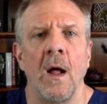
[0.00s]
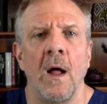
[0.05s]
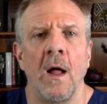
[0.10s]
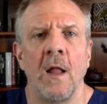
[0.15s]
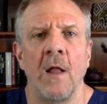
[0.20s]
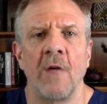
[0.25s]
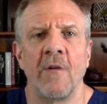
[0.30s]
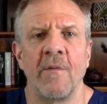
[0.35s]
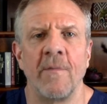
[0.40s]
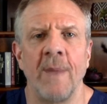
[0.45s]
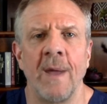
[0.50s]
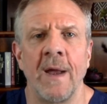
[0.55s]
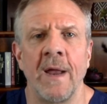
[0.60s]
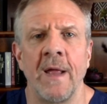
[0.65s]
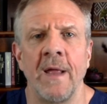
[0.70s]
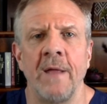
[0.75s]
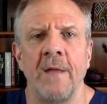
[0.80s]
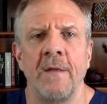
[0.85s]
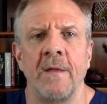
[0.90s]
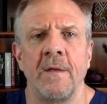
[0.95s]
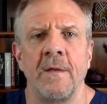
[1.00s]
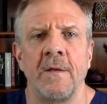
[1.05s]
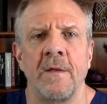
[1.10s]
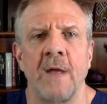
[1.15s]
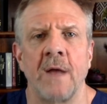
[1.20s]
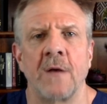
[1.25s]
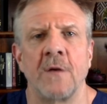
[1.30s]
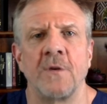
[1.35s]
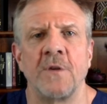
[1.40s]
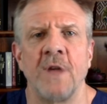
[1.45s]
Hello everybody,
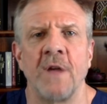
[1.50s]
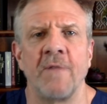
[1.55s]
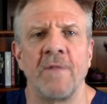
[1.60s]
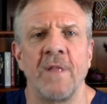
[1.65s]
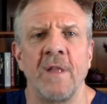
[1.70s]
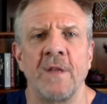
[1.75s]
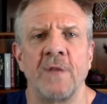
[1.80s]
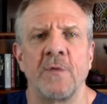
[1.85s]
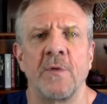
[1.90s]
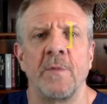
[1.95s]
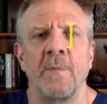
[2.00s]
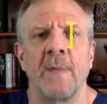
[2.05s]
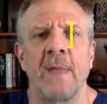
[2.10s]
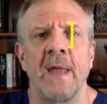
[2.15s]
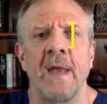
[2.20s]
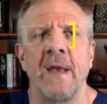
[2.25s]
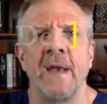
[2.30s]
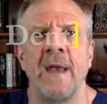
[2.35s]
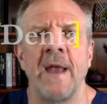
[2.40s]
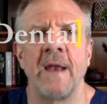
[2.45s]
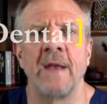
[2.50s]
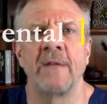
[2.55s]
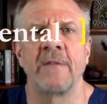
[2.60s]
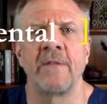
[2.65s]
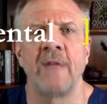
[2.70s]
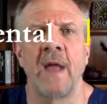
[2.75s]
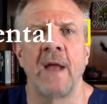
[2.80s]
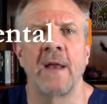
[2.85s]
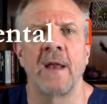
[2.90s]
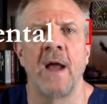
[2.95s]
Dr. Jeff Lynch with
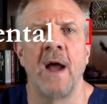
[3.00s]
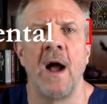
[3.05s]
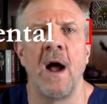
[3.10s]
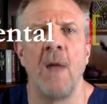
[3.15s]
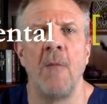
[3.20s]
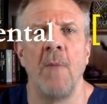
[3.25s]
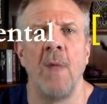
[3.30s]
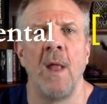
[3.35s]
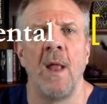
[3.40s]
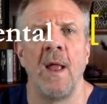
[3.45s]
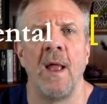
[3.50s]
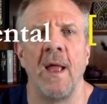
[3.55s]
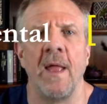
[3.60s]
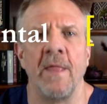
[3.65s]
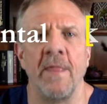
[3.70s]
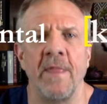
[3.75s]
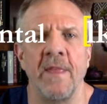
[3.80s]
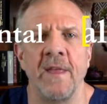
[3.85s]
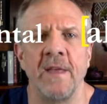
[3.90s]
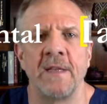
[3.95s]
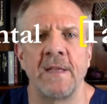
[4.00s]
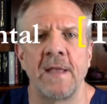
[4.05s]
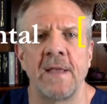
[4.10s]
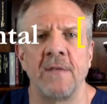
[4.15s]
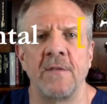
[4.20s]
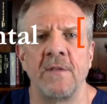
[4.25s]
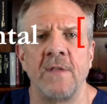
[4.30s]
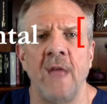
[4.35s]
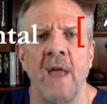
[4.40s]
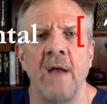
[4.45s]
McKinney and this
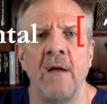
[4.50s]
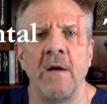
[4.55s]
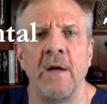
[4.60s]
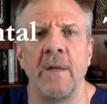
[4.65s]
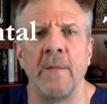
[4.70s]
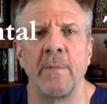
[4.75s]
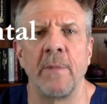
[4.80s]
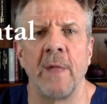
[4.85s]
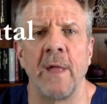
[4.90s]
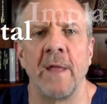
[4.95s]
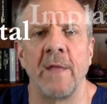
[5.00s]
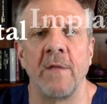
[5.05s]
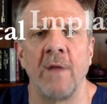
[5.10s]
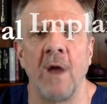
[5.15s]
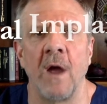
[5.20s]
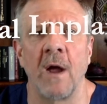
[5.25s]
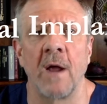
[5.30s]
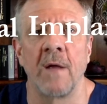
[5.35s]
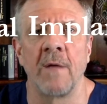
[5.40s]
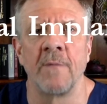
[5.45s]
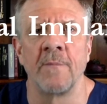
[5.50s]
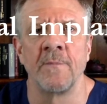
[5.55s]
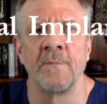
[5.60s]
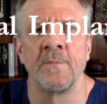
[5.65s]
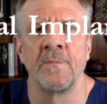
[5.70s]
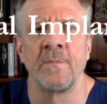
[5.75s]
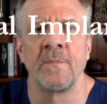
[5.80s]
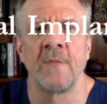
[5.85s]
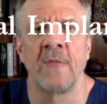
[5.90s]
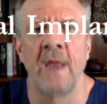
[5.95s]
is Dental Implant Talk.
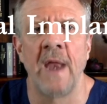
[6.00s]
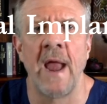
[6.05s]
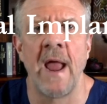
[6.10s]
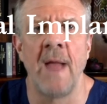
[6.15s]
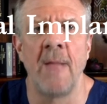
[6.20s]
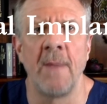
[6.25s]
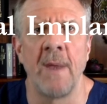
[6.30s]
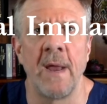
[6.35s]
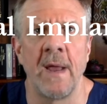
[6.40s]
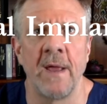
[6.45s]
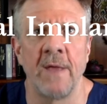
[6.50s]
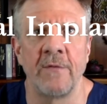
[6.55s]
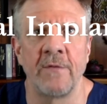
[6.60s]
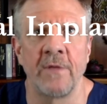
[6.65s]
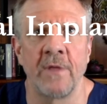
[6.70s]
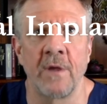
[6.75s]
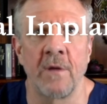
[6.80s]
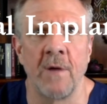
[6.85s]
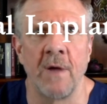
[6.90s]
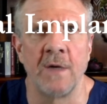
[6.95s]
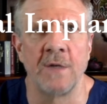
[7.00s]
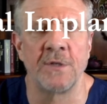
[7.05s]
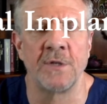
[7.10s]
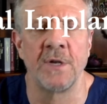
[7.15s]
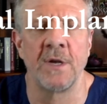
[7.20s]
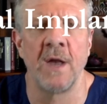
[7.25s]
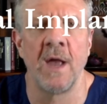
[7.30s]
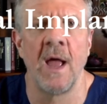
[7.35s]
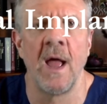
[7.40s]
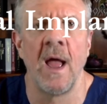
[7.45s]
Today I'm going to answer the
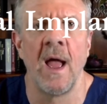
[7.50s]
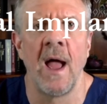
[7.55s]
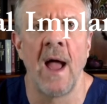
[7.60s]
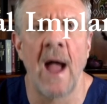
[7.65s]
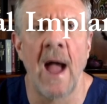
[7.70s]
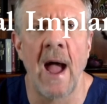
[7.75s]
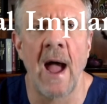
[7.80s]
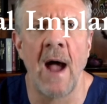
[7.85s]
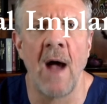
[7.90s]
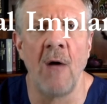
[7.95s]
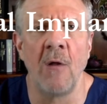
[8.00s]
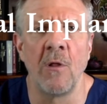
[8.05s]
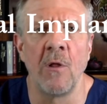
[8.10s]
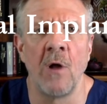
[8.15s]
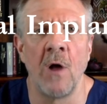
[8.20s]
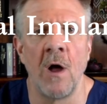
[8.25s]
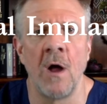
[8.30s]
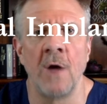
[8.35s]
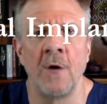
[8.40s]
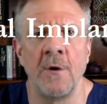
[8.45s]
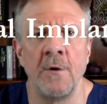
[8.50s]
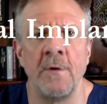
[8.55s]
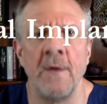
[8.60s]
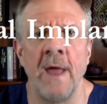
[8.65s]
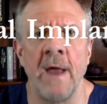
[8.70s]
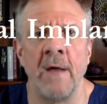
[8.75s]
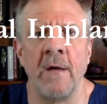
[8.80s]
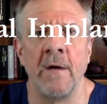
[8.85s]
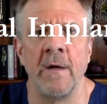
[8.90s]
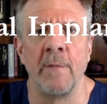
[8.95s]
question, how long do
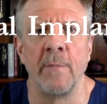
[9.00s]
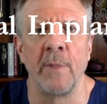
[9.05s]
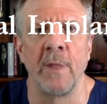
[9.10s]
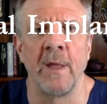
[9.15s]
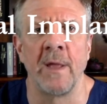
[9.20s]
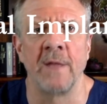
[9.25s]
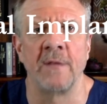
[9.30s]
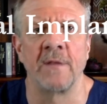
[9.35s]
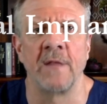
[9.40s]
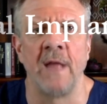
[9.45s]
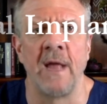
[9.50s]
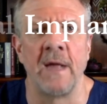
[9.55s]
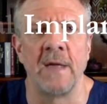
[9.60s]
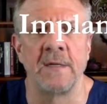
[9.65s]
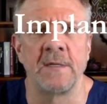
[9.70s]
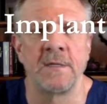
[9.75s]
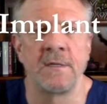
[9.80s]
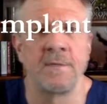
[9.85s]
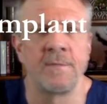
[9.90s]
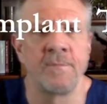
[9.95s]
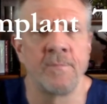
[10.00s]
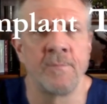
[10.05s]
dental implants last?